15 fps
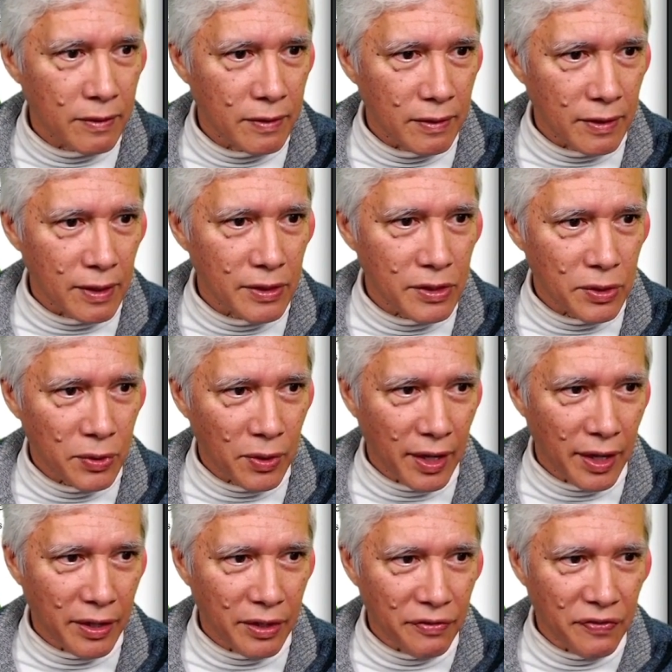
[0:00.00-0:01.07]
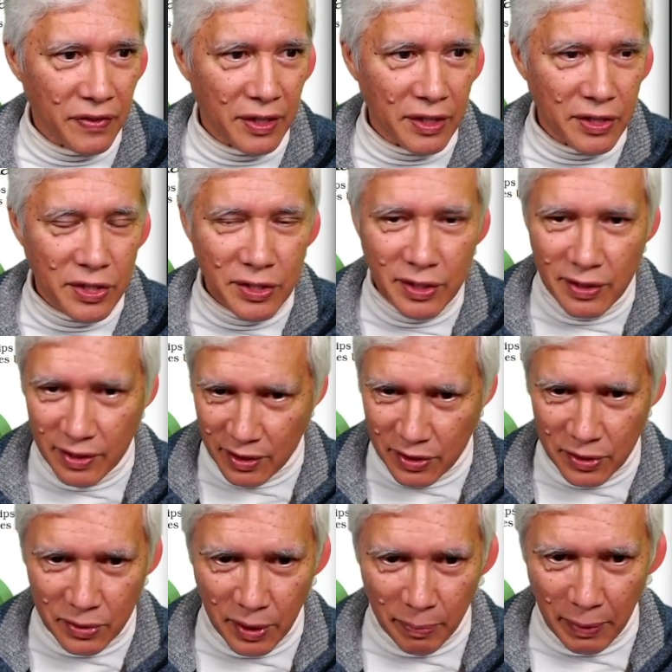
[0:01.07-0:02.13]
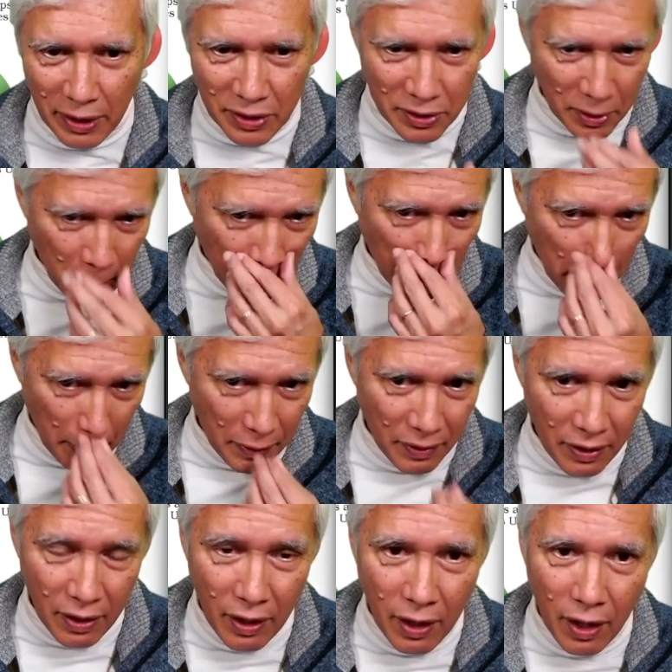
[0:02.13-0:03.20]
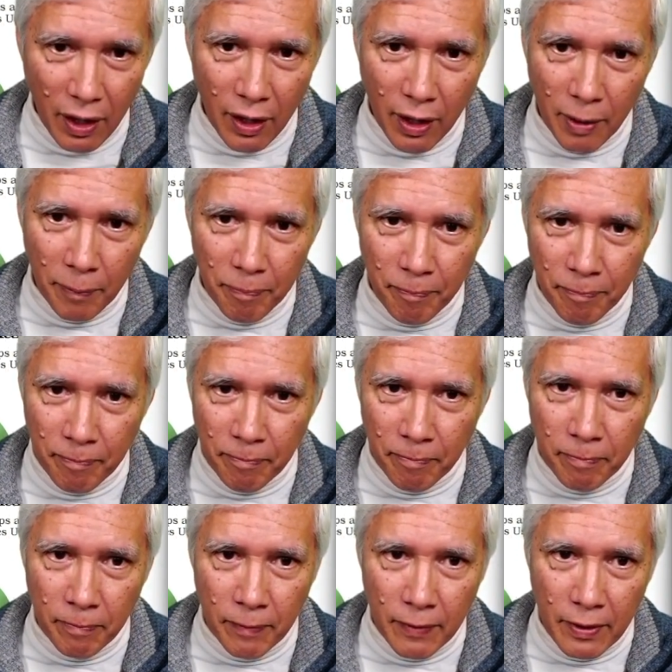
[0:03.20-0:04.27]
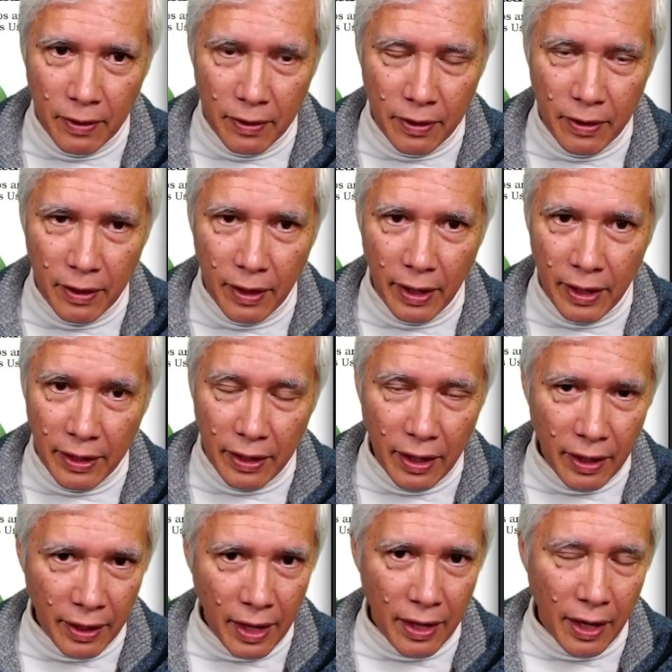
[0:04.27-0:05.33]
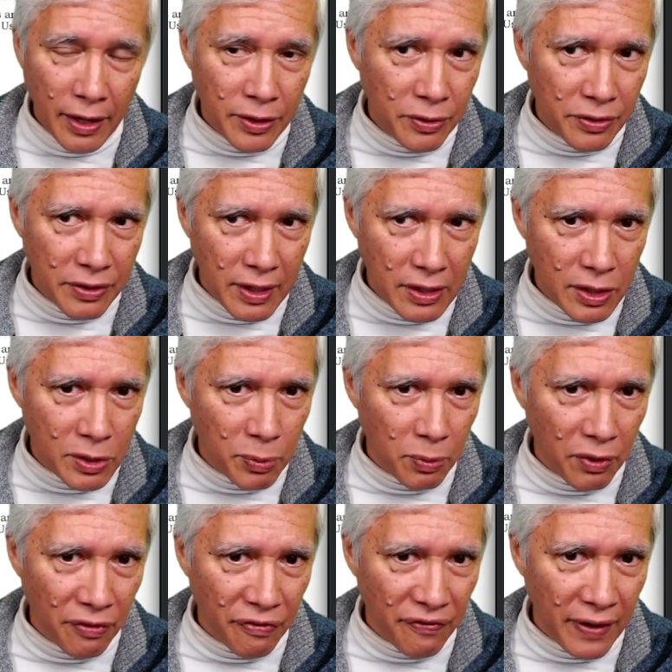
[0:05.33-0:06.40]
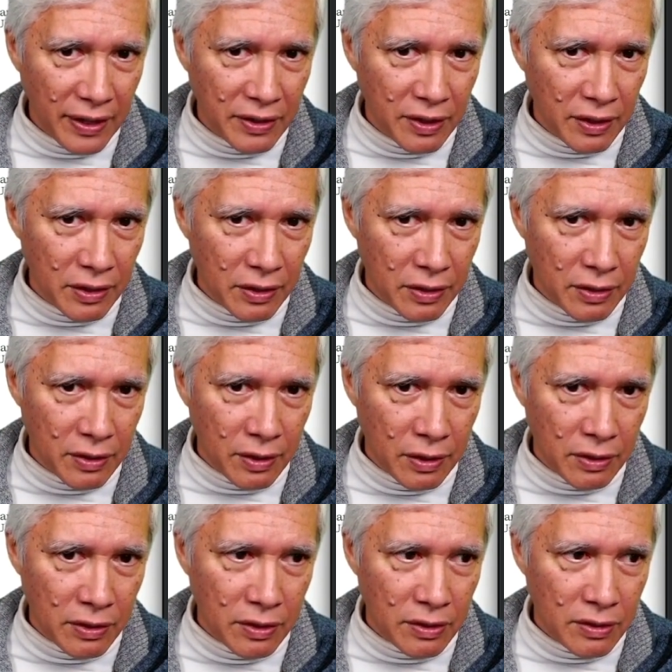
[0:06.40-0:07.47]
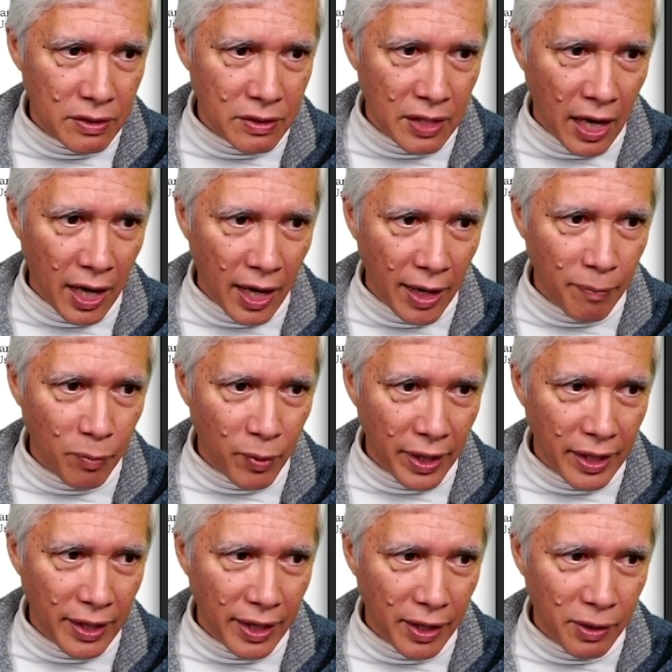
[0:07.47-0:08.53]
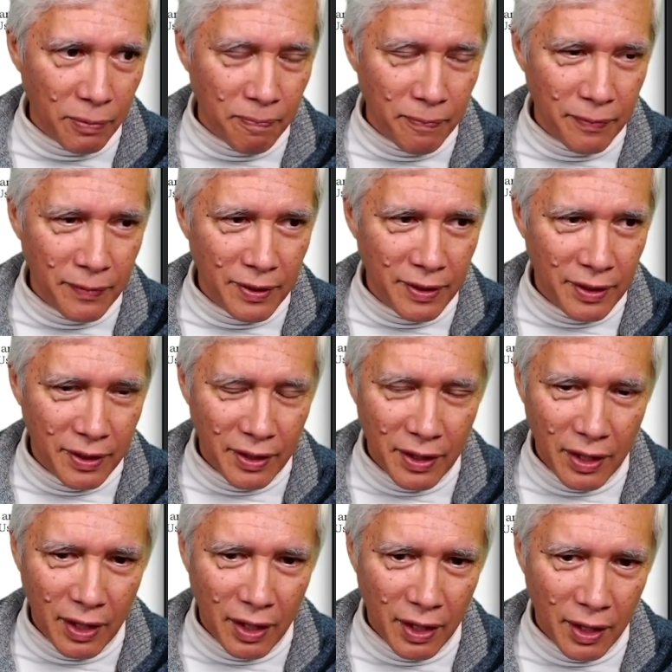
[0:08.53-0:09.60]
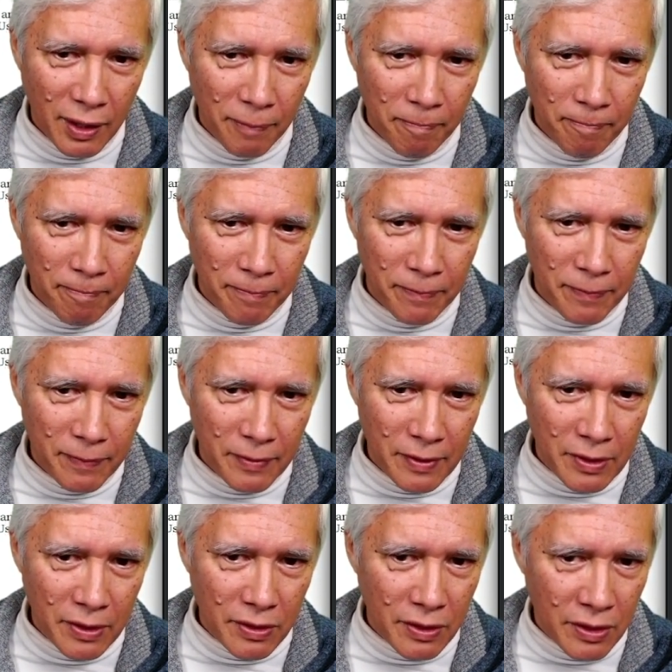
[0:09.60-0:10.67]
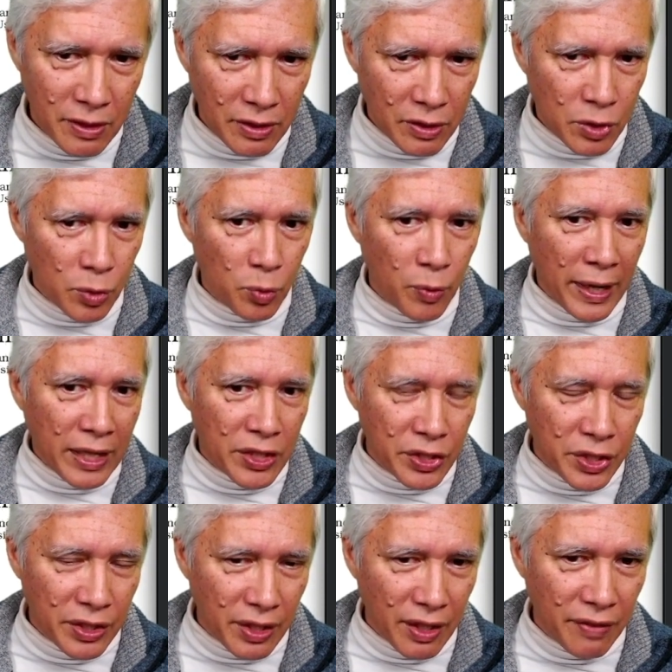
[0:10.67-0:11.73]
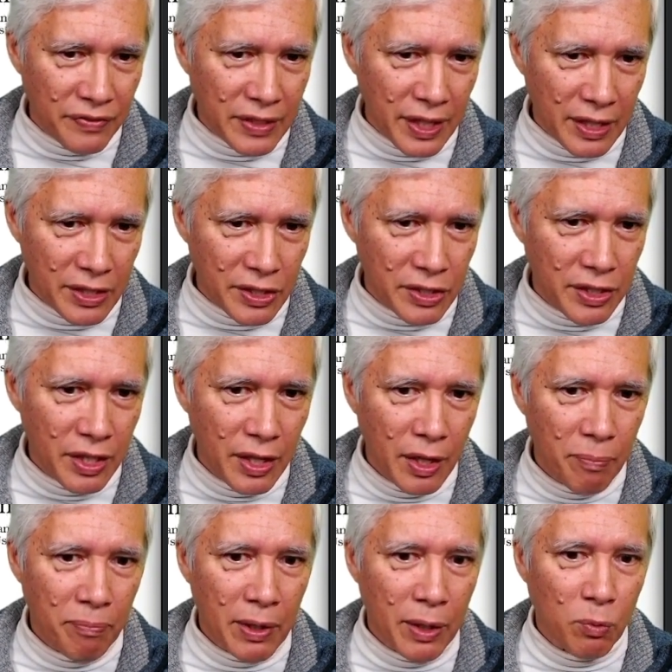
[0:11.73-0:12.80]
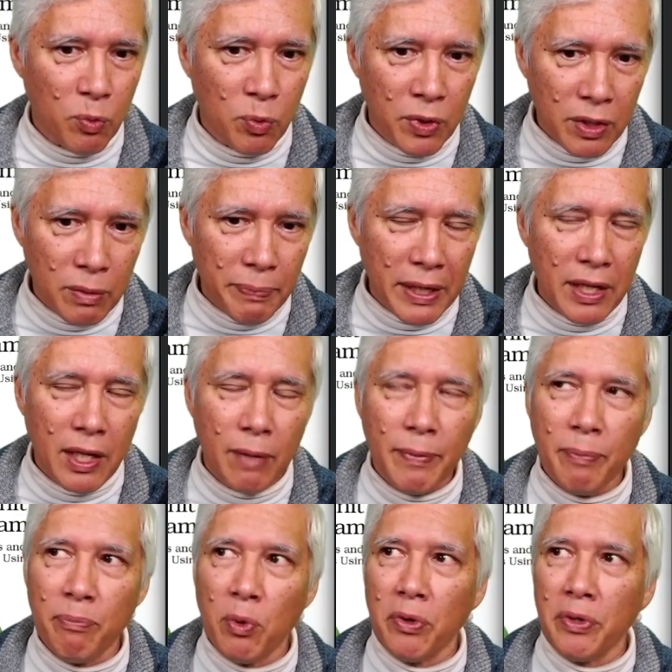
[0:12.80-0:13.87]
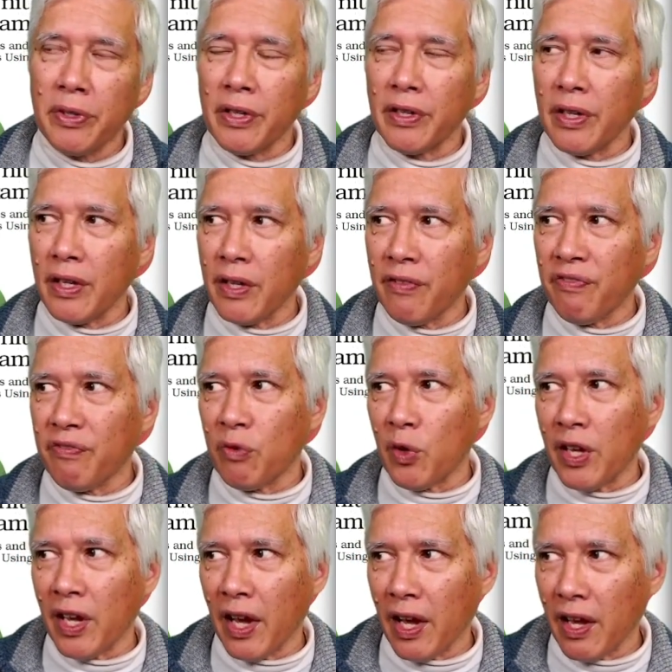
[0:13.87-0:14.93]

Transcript: Let's try to finish. Let's do our best. And again, I don't think this will affect the time right now, the duration of tests, but it will become important if we,